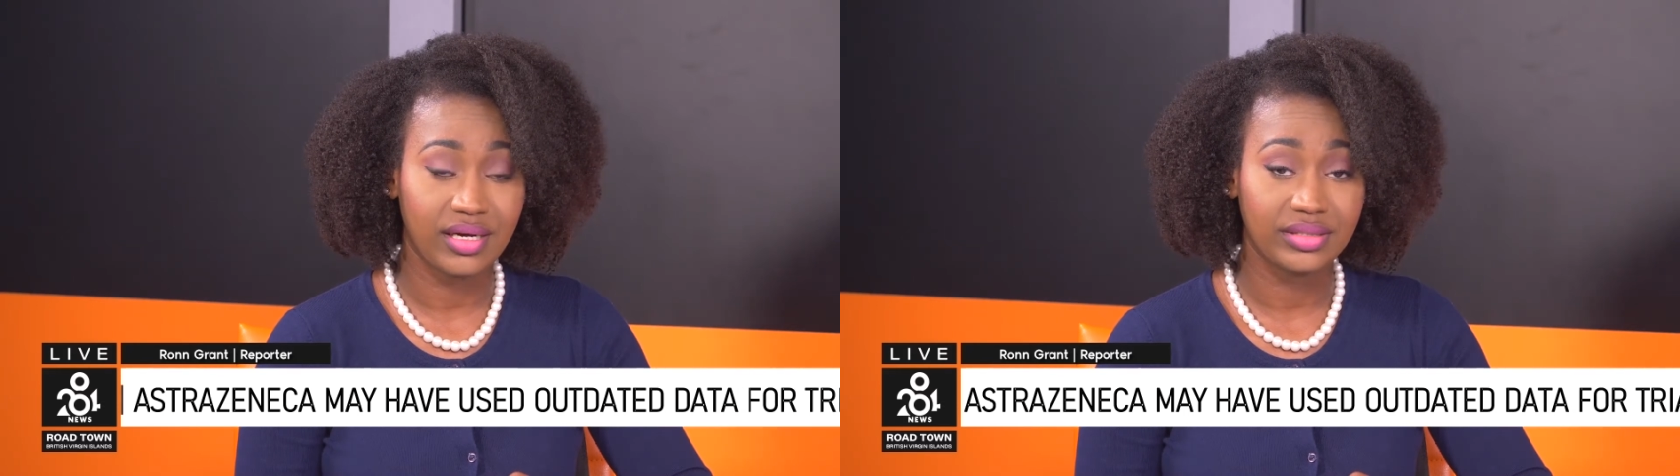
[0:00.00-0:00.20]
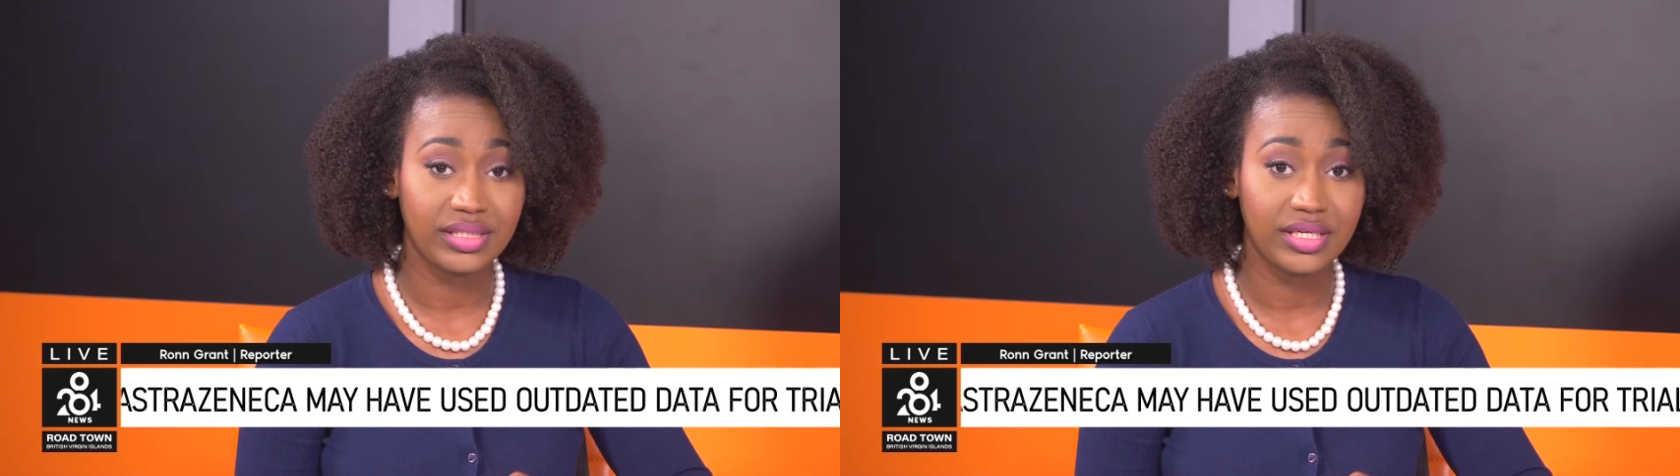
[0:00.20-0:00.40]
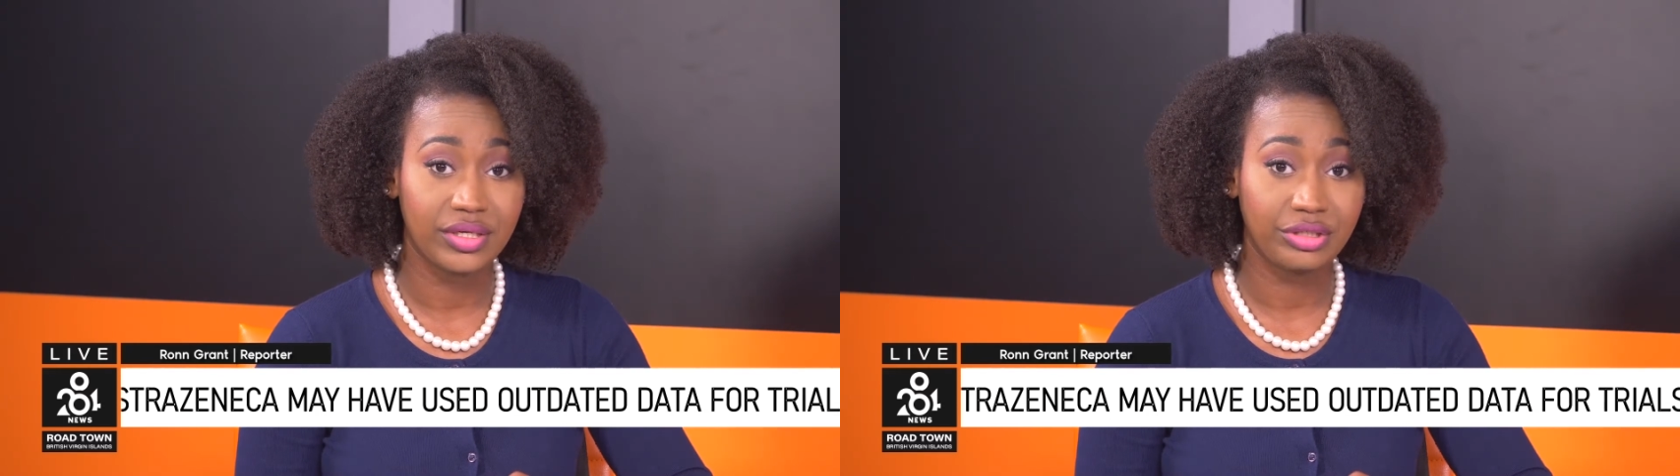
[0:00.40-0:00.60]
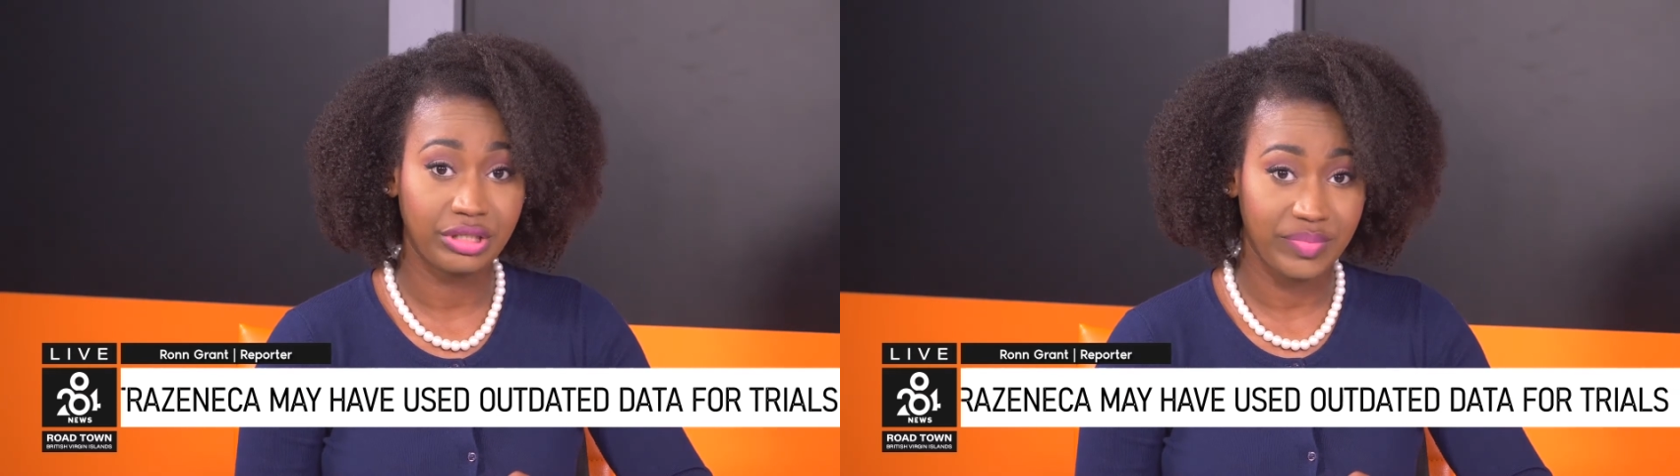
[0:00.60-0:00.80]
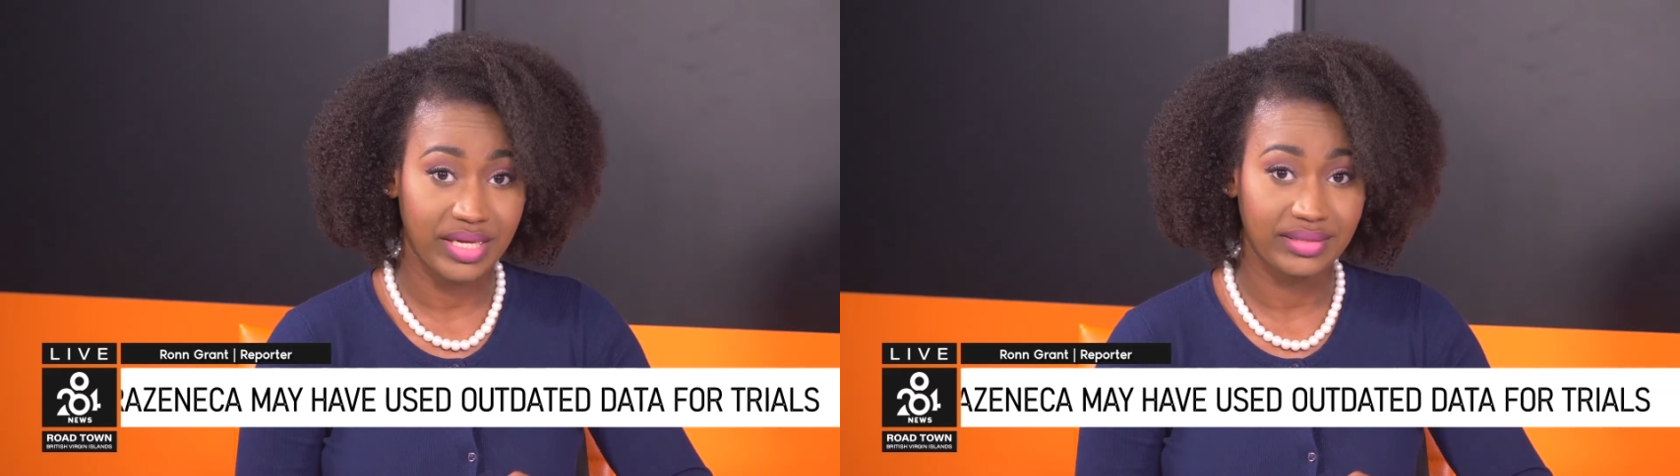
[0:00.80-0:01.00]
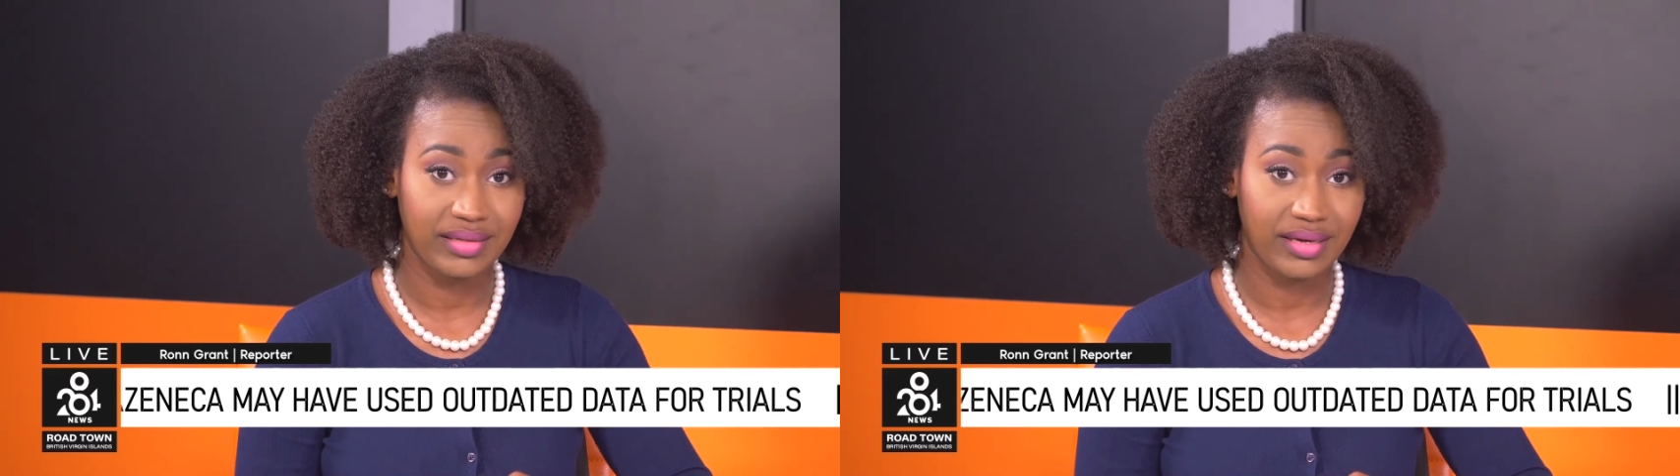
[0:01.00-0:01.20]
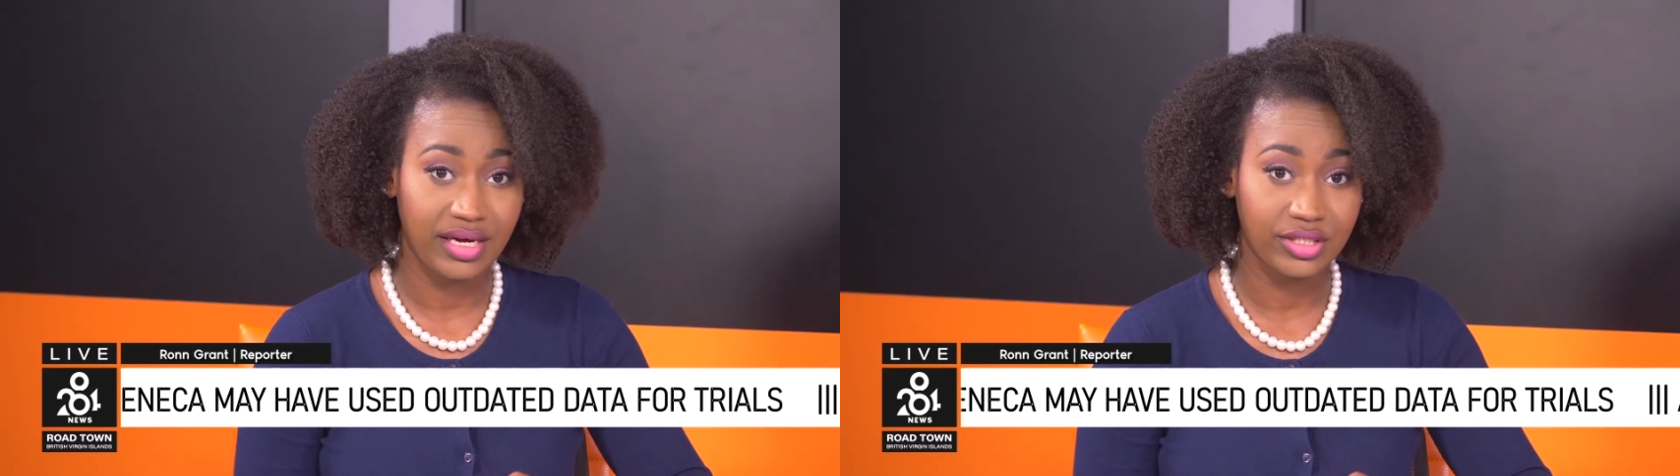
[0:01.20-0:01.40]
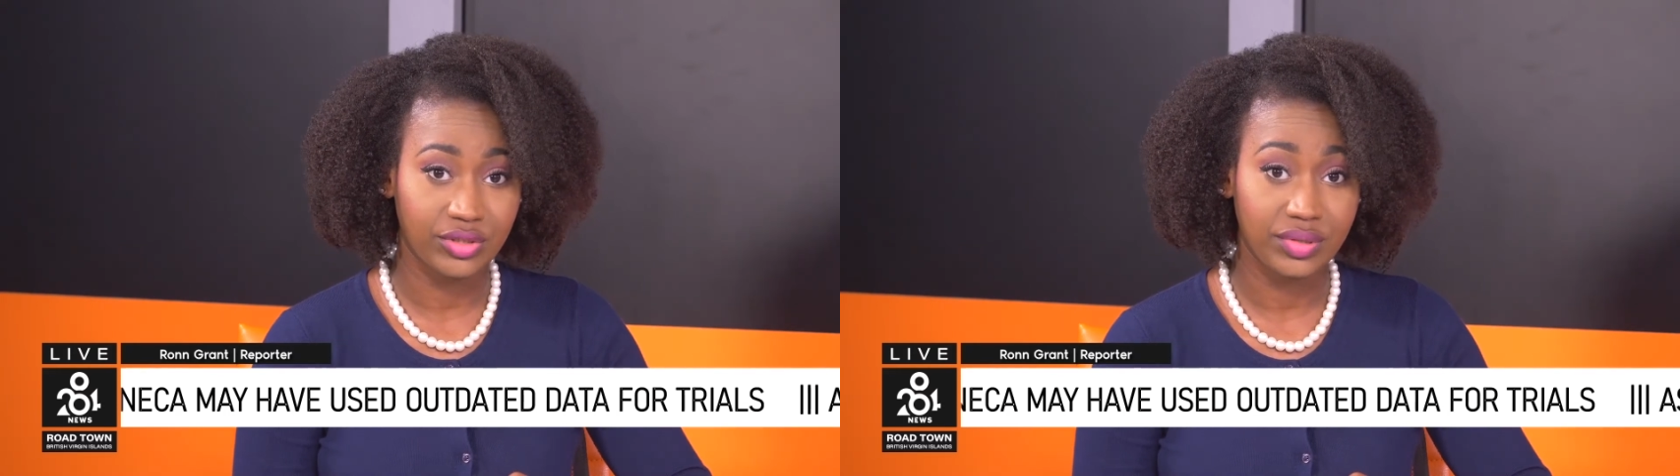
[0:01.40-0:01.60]
Under the agreement, the
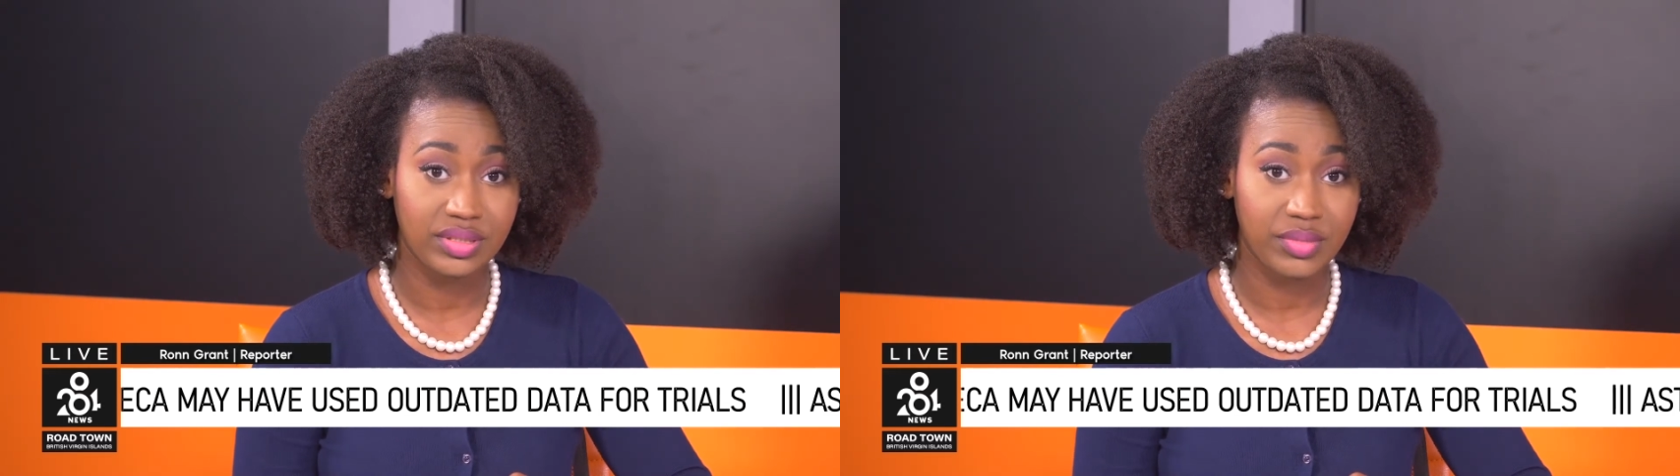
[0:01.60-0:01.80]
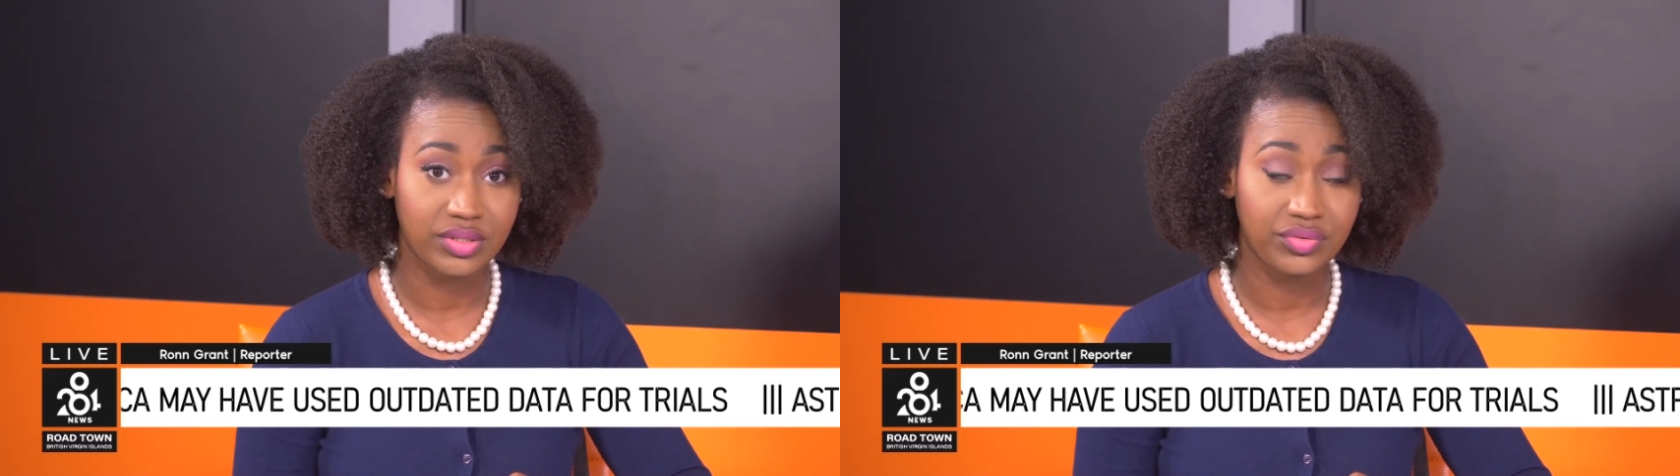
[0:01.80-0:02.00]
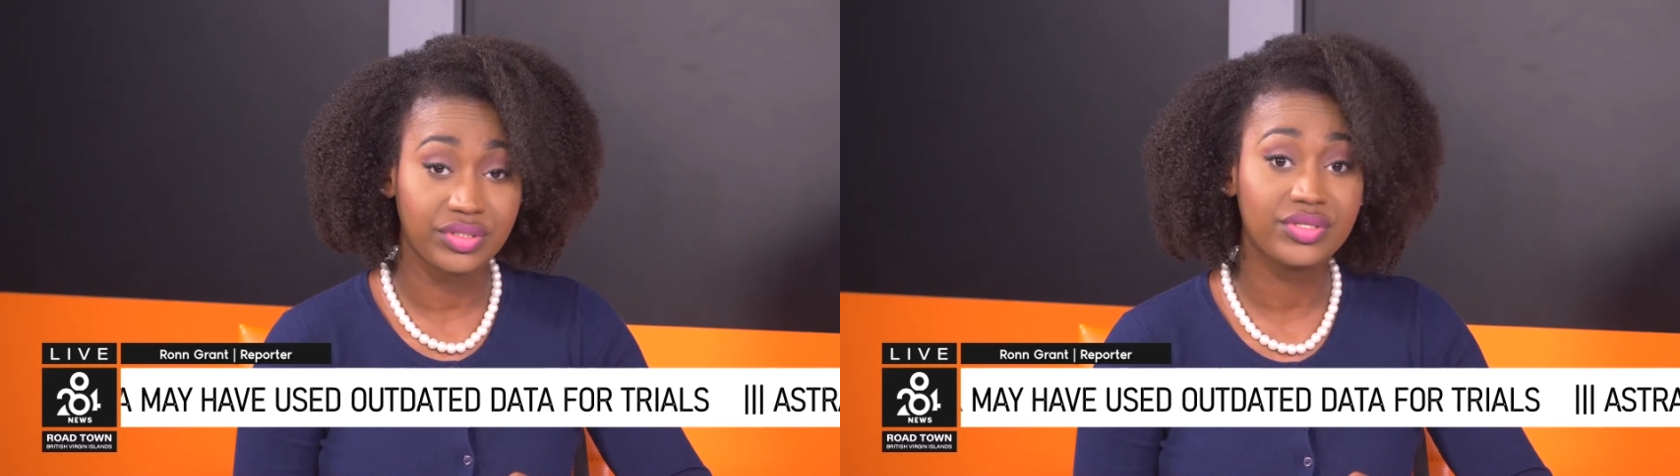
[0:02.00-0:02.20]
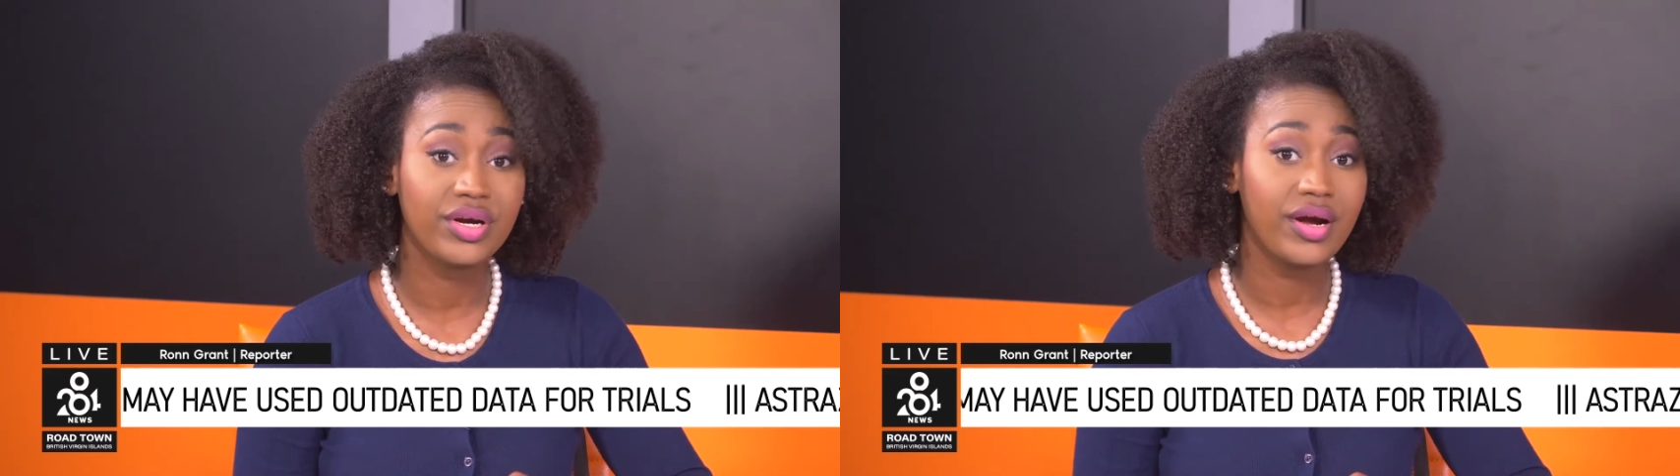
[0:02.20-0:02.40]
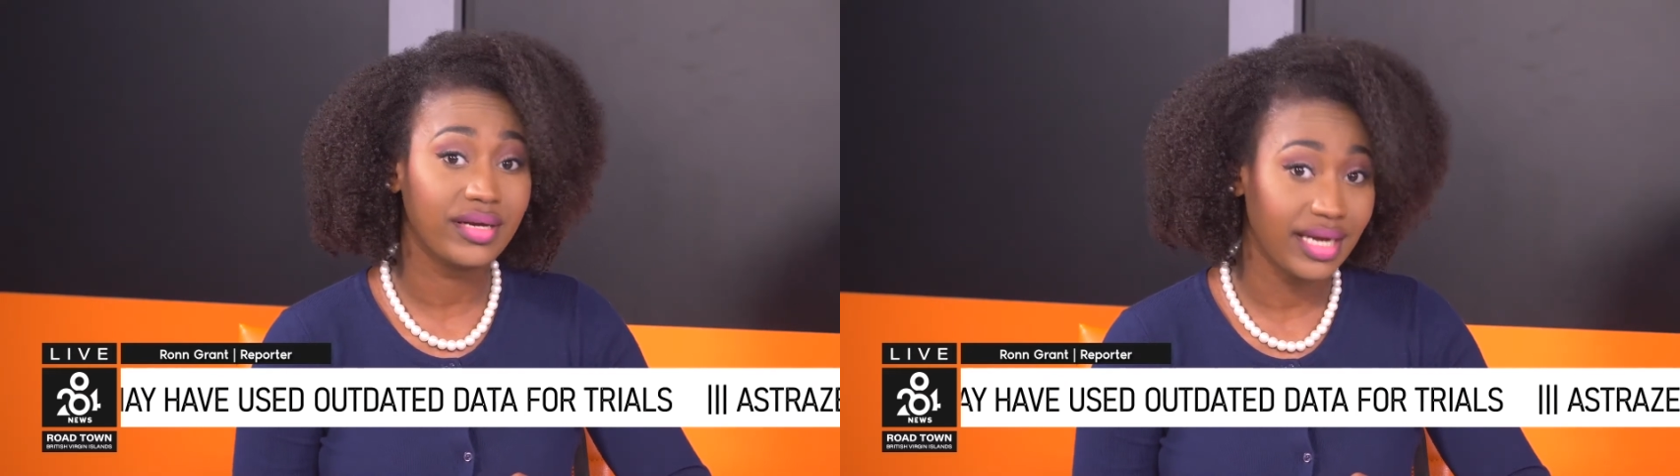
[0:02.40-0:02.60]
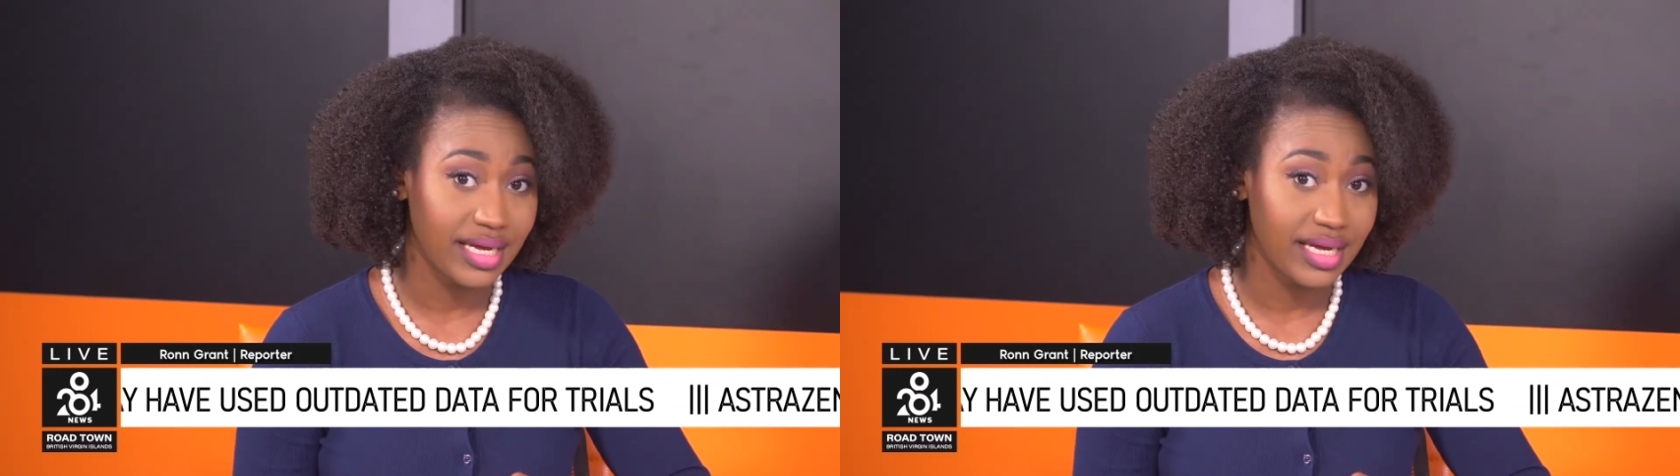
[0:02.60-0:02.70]
countries must return